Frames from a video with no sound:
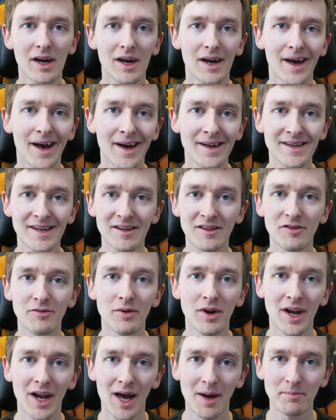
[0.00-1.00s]
I did
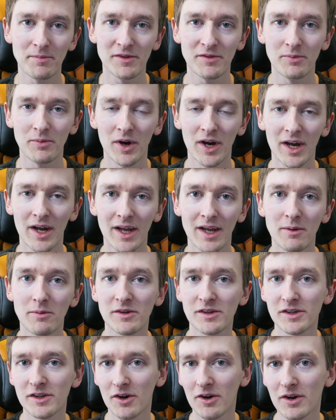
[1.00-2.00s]
3 laps where he
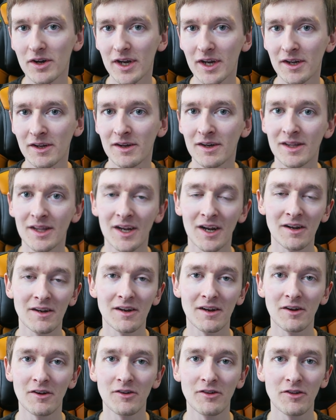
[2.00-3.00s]
was talking, and then I
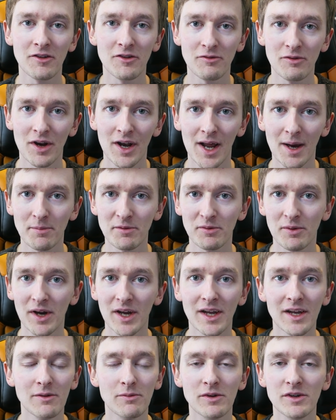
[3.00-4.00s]
did another 3 laps where
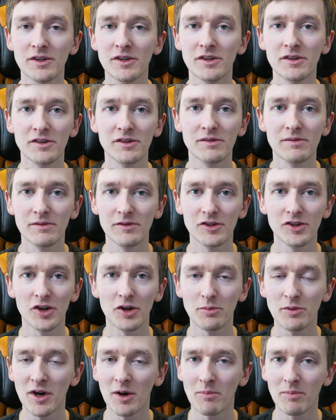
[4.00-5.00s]
he was just shut
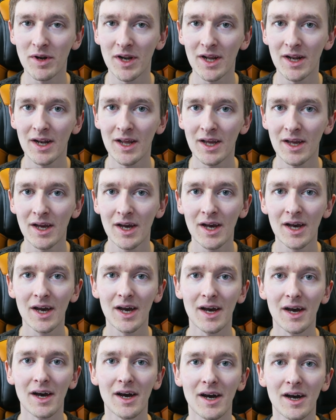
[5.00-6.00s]
up completely.
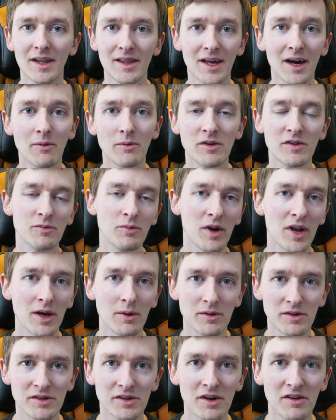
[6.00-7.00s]
And that was what I
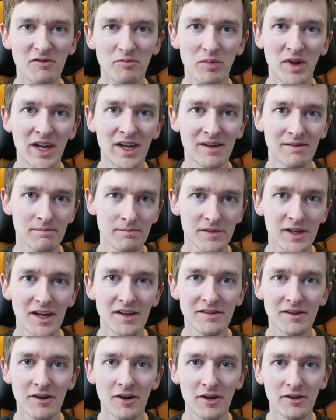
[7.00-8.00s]
was sort of being
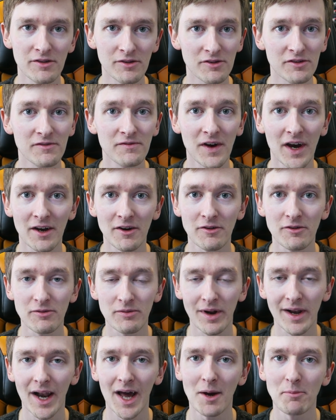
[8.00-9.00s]
tested on, those final
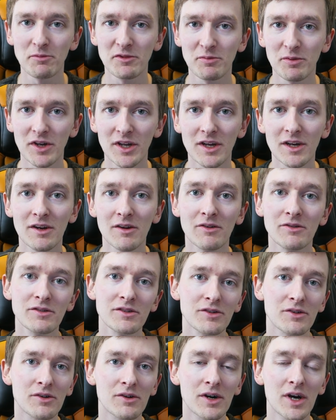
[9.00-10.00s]
3 laps. But you can
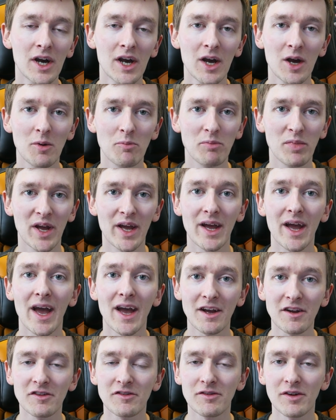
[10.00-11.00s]
also pay
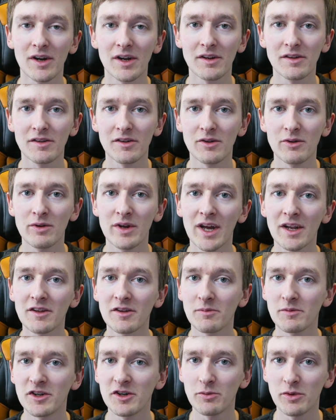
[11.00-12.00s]
extra to get
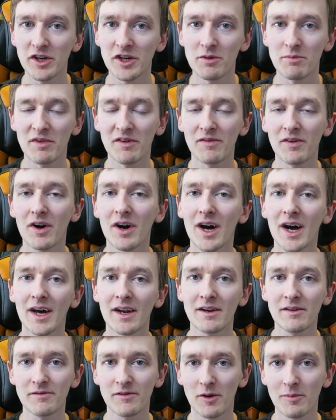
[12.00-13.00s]
some tuition
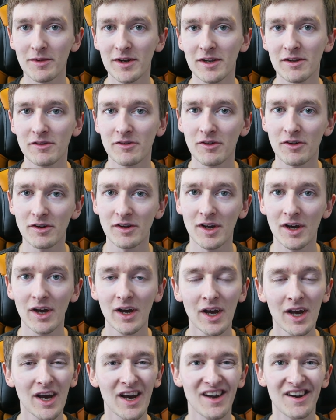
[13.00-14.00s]
beforehand from an instructor,
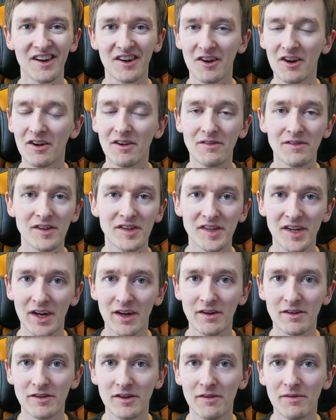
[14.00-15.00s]
and a lot of the
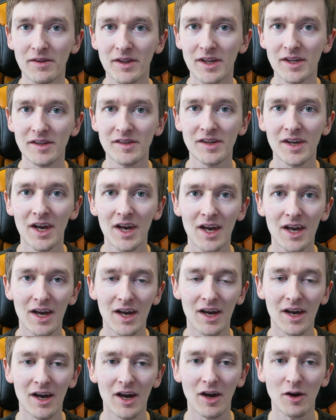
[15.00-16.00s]
circuits offer this.
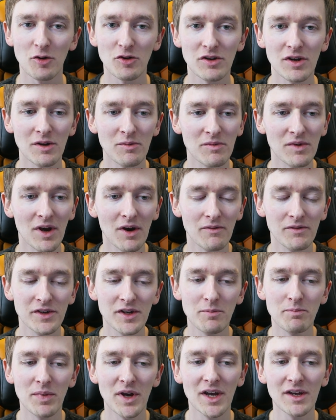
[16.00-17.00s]
And
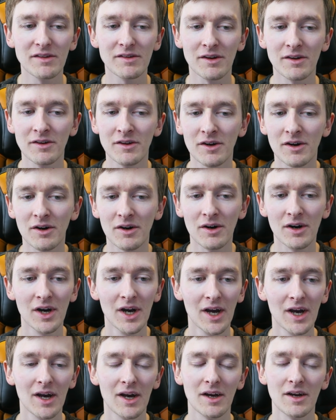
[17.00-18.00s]
obviously, based on your
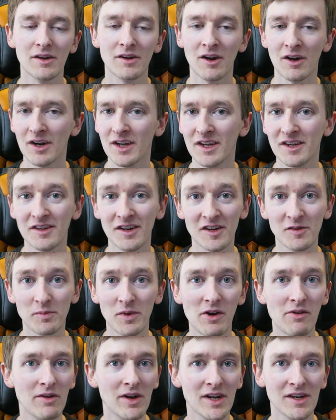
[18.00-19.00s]
knowledge,
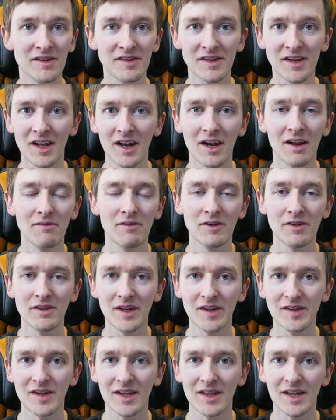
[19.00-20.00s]
experience, skill level,
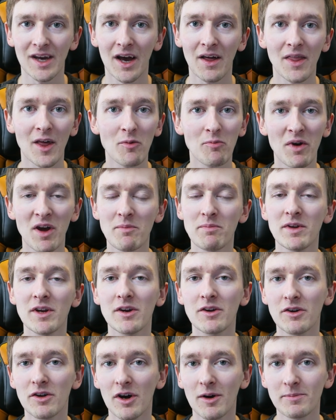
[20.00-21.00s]
things like that, that might be a
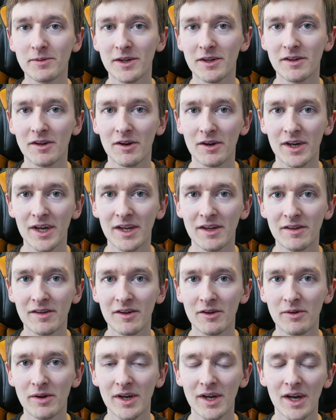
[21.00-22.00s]
good option to look
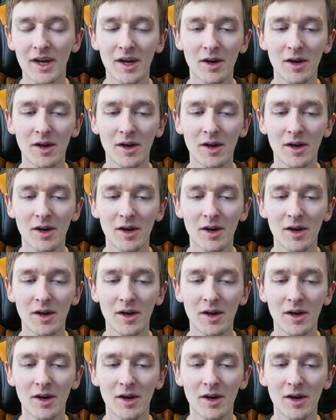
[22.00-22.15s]
into.